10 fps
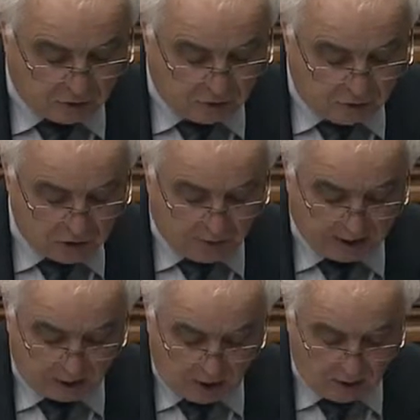urge my
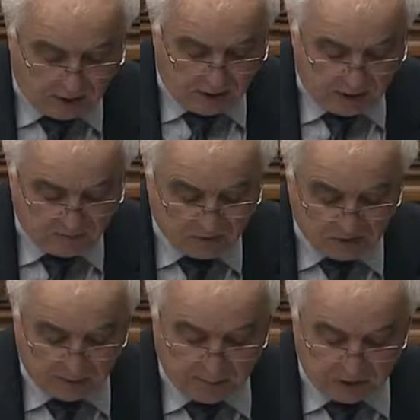colleague,
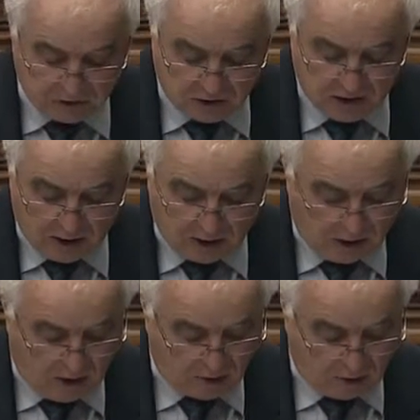the Minister of Health and
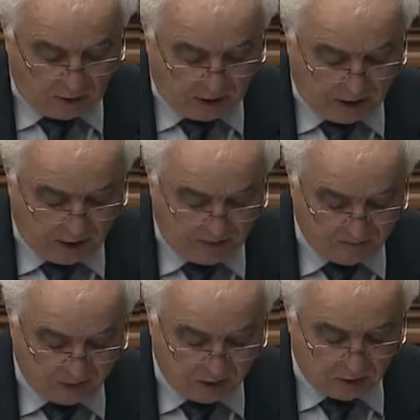Long-Term Care,
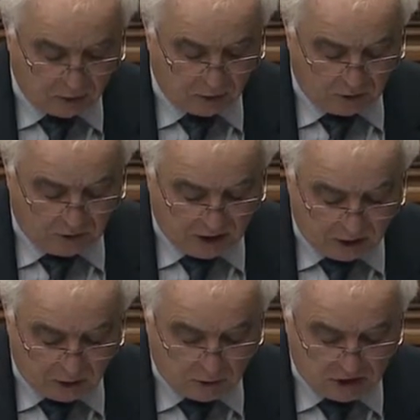to
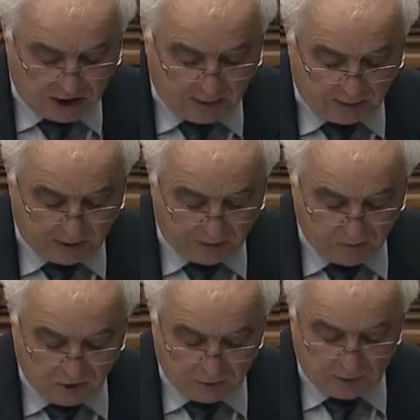continue to champion
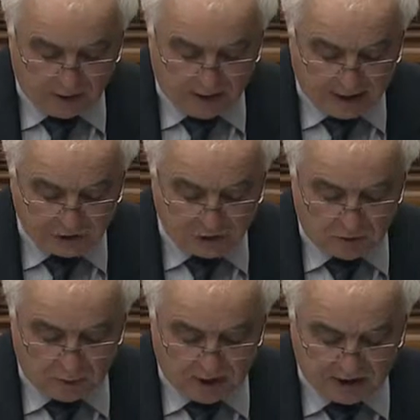for a national
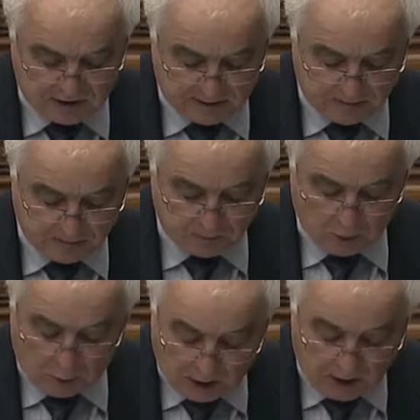
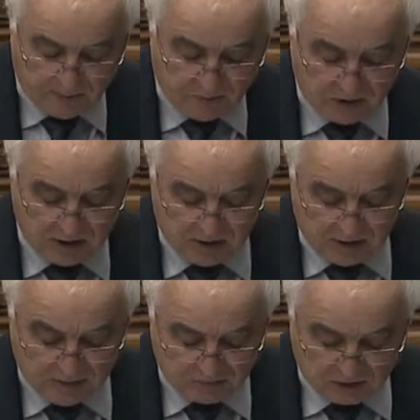rare
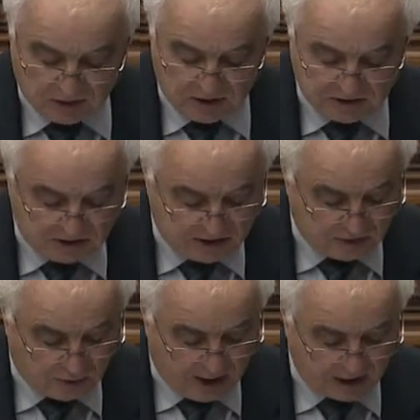disease
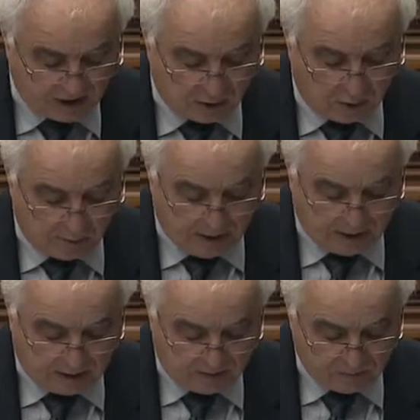strategy that will
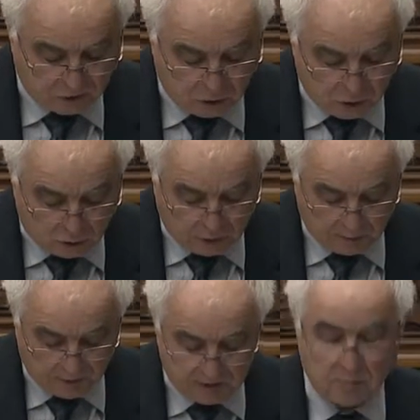make new
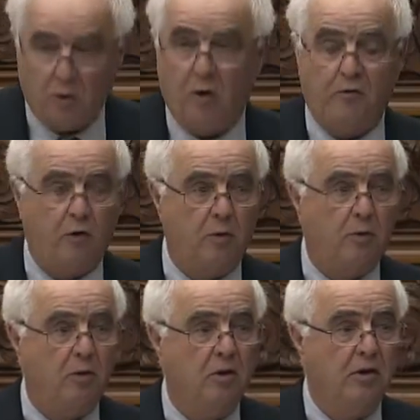treatments more affordable.
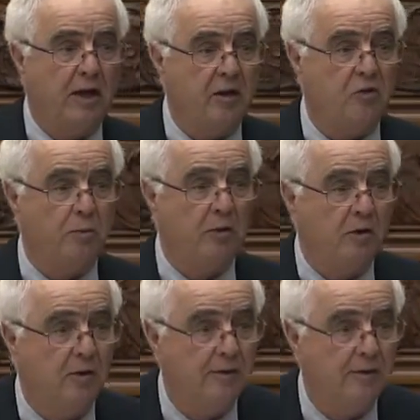Thank you, Speaker.